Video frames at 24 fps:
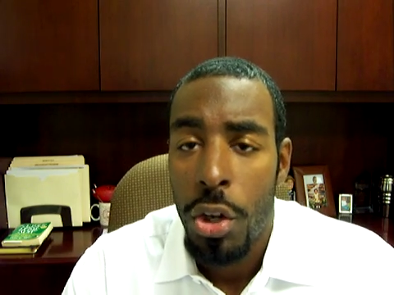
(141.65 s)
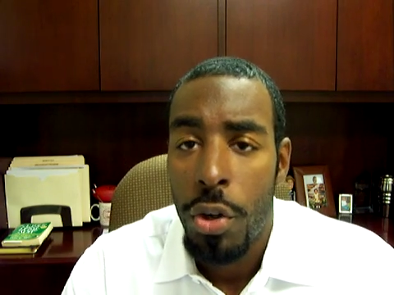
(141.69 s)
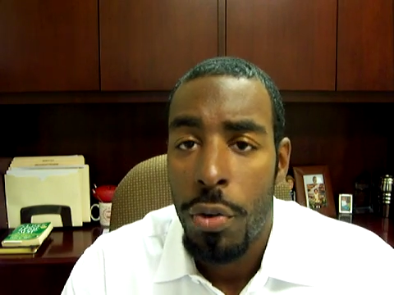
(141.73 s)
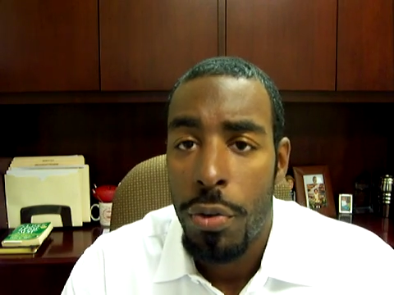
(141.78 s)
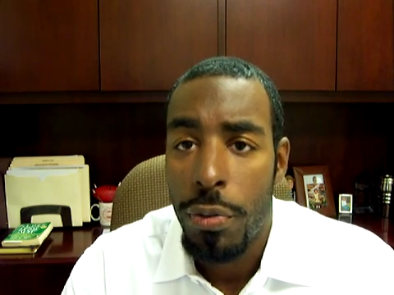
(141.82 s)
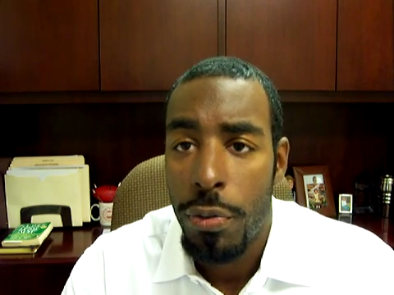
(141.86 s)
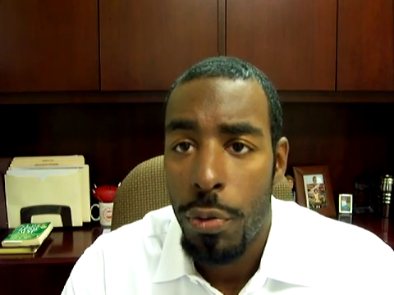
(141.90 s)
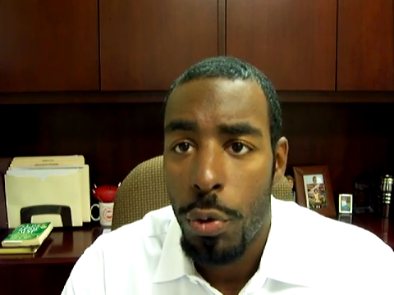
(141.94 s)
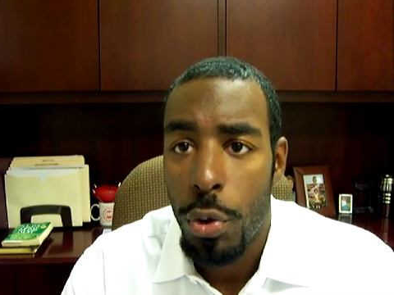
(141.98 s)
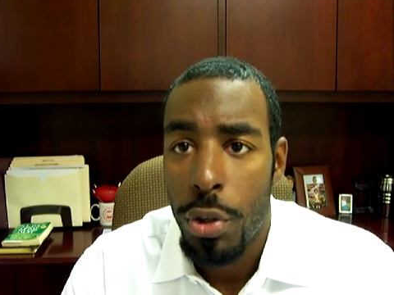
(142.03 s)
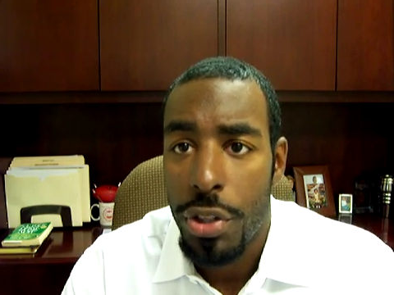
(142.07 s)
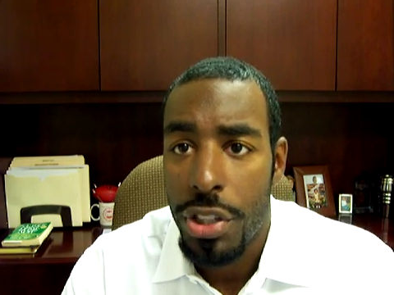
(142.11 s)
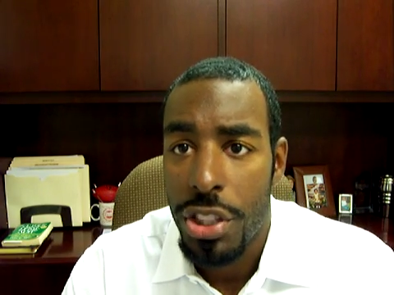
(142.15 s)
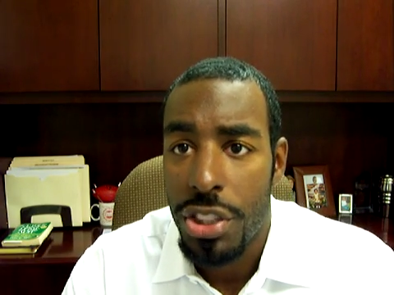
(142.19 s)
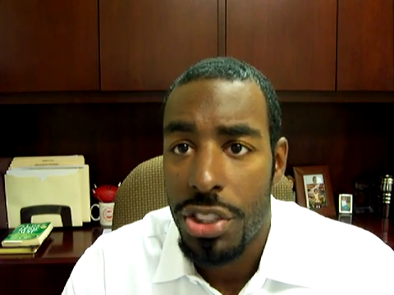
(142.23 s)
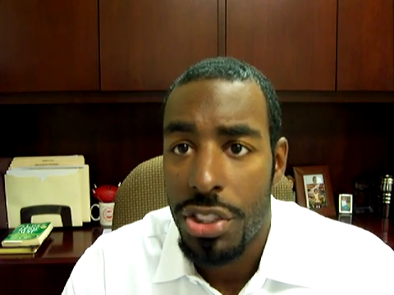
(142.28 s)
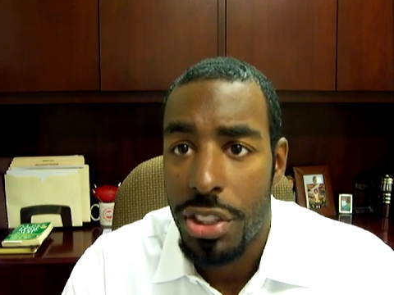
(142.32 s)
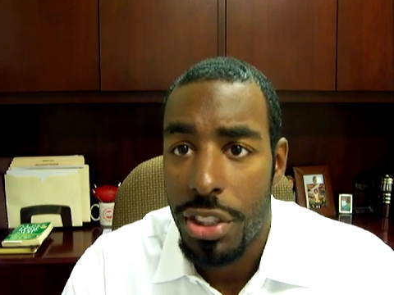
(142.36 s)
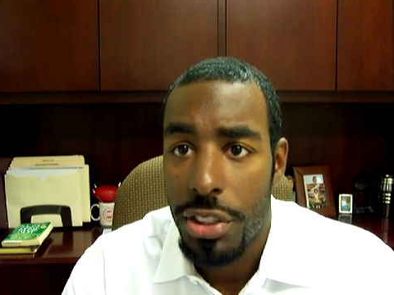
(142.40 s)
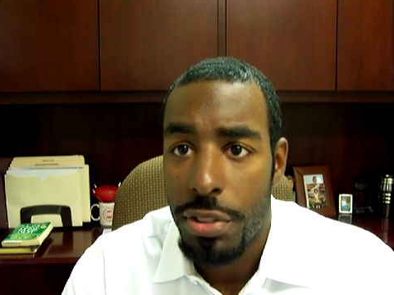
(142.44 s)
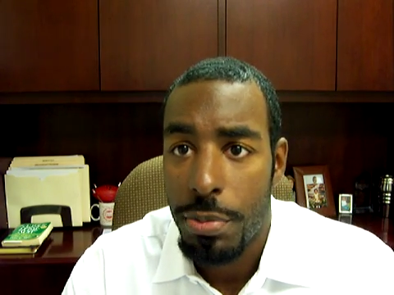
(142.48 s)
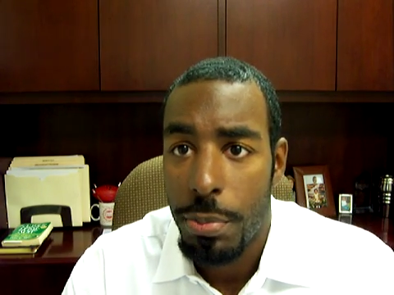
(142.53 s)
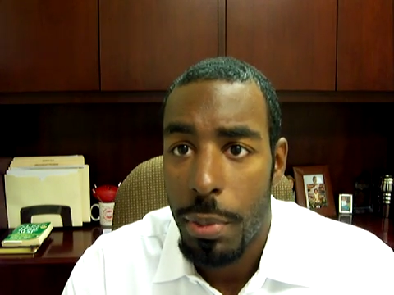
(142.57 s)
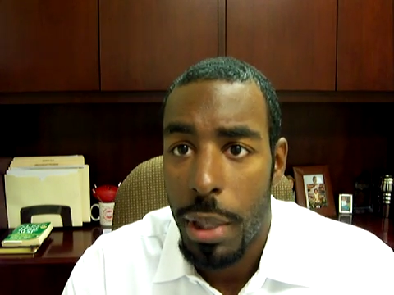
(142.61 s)
for the
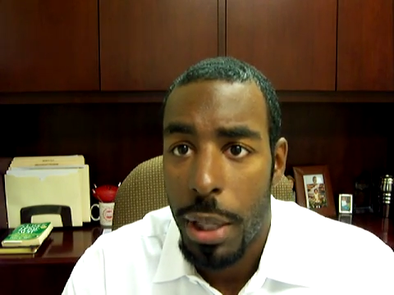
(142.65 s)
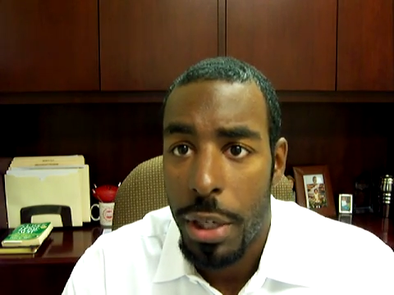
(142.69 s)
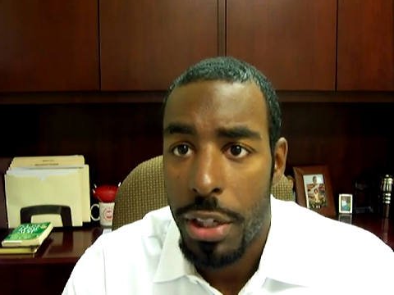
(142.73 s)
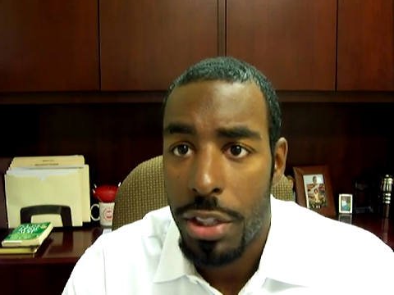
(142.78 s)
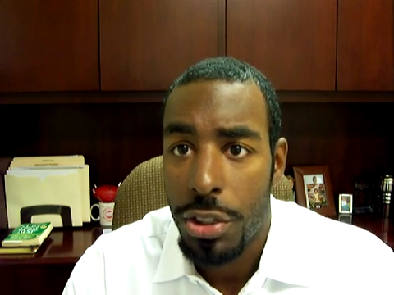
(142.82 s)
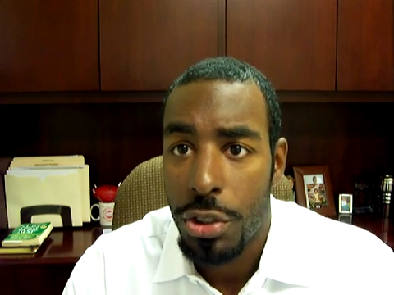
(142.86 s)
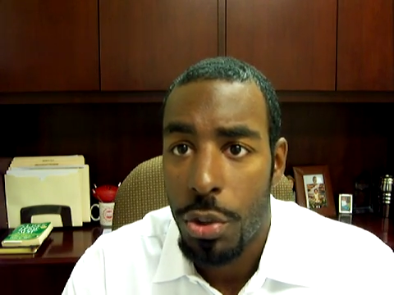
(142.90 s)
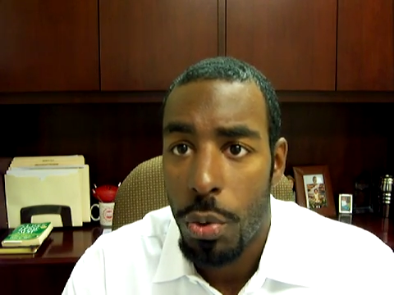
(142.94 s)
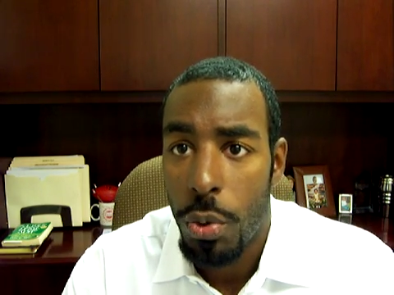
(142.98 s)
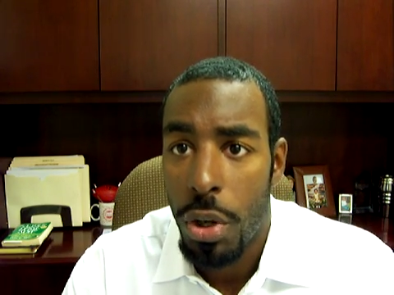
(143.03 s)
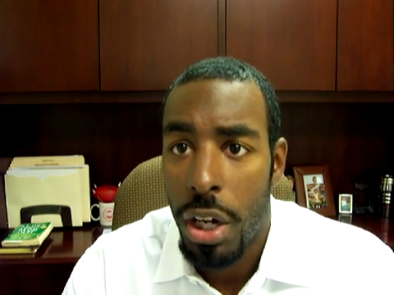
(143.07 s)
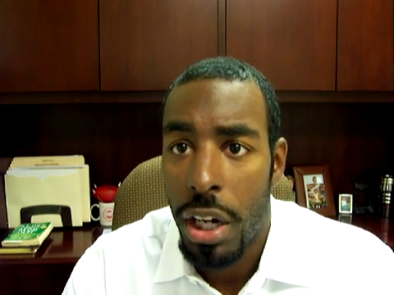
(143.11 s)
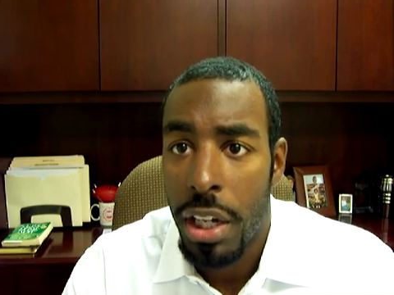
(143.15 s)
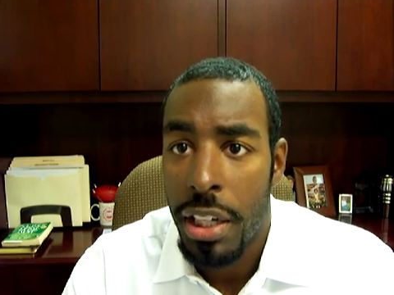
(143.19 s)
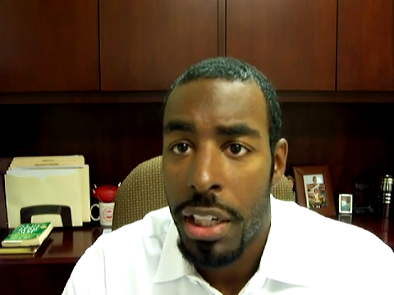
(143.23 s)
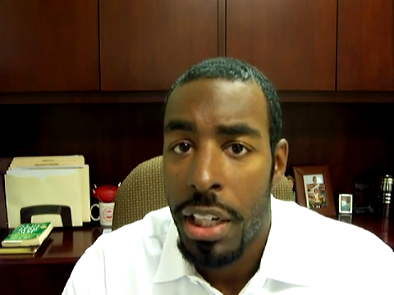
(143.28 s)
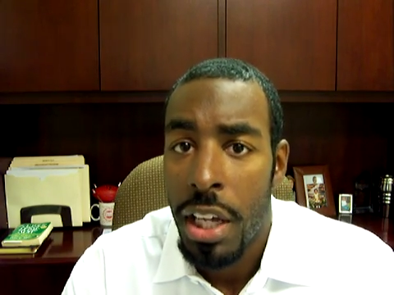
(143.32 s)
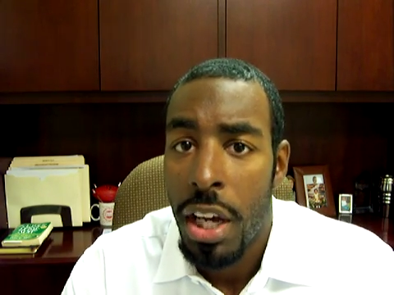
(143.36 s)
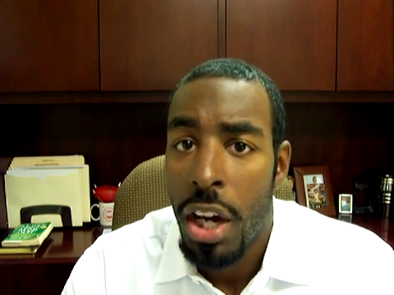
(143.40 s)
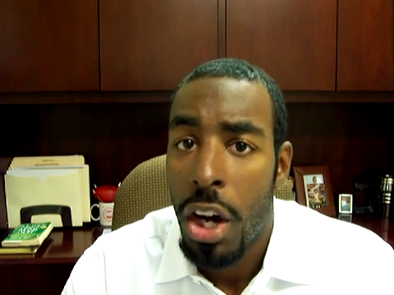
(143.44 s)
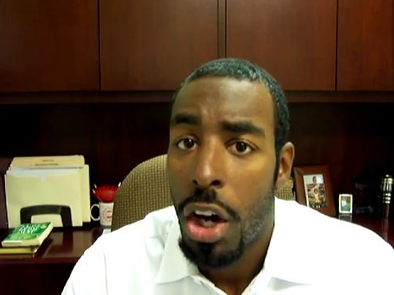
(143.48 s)
Just Married squad.